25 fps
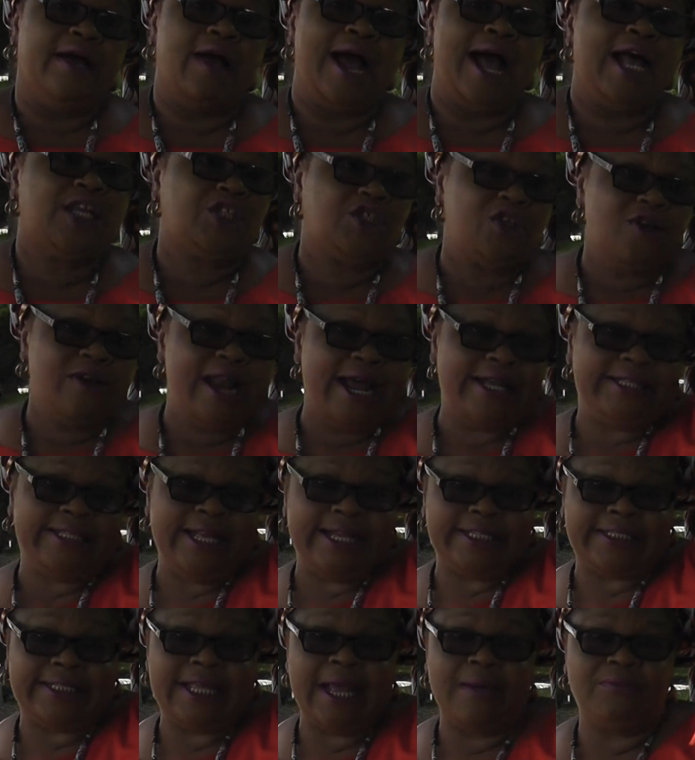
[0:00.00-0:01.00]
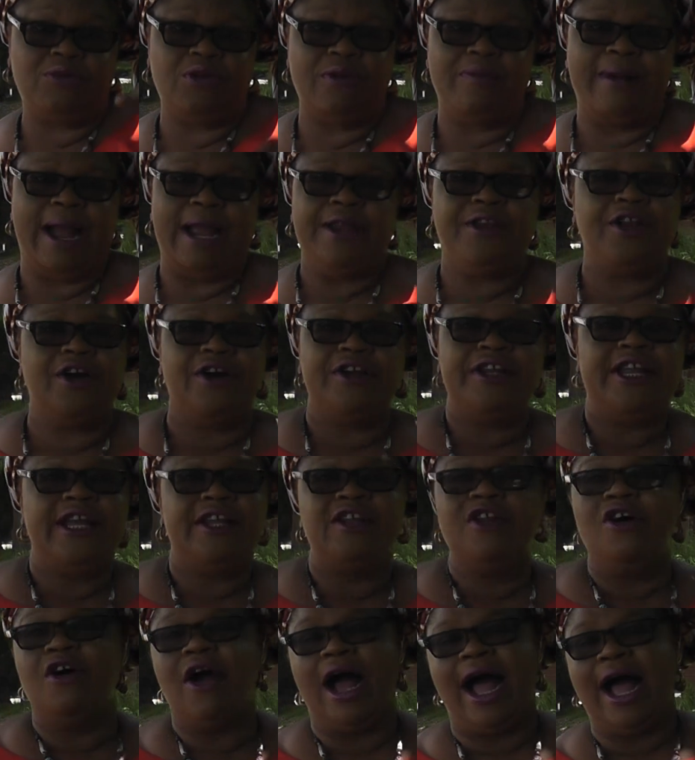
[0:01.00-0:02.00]
as soon as they step to my door, they
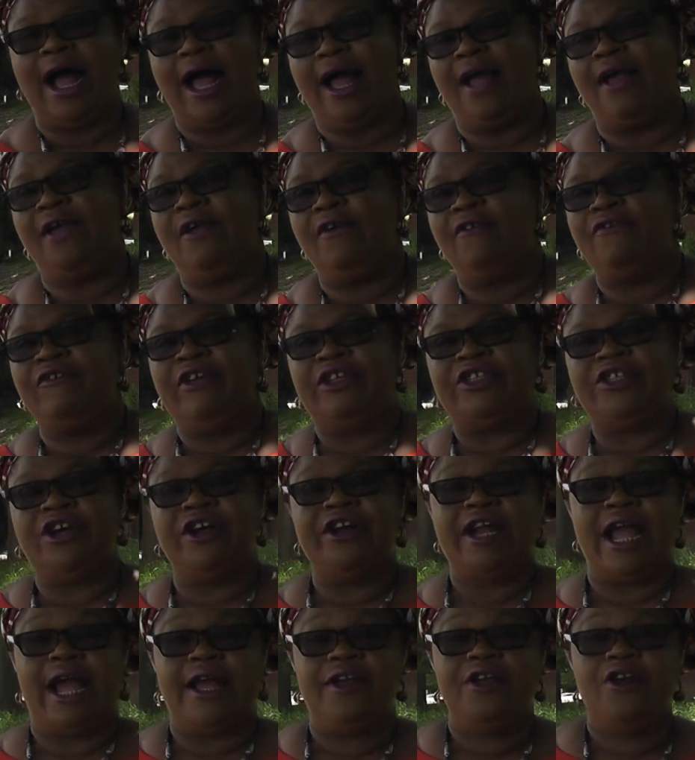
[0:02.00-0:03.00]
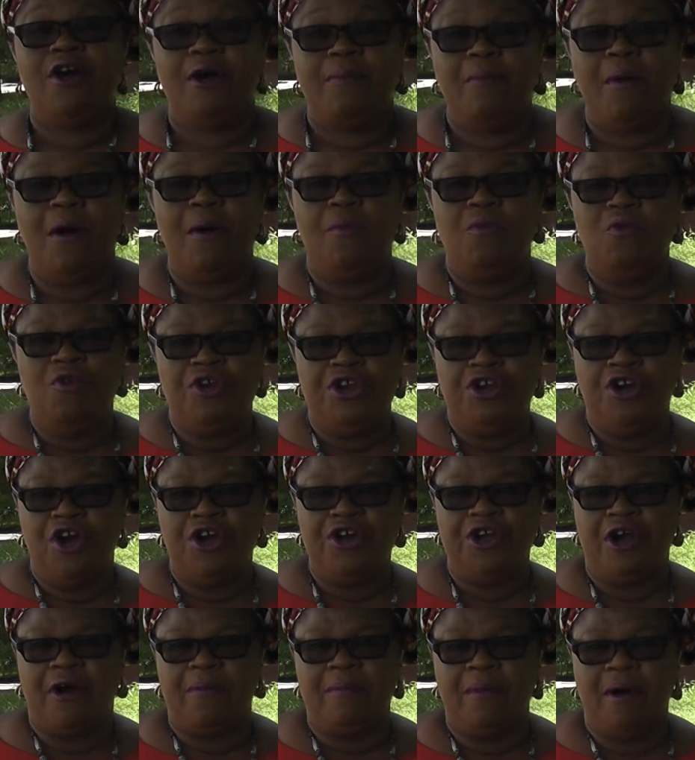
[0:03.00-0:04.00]
know, Victoria, your mom, we know
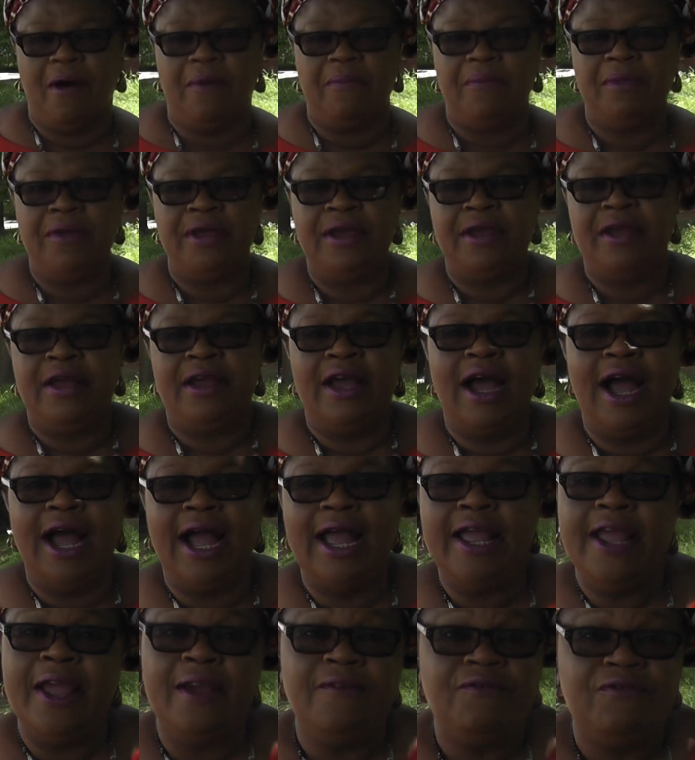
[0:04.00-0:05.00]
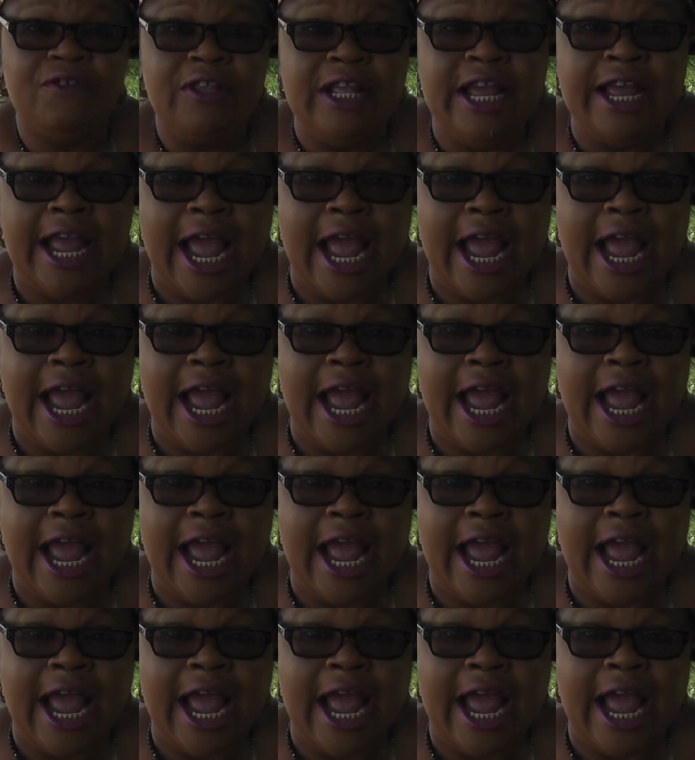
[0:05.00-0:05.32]
your mom. If the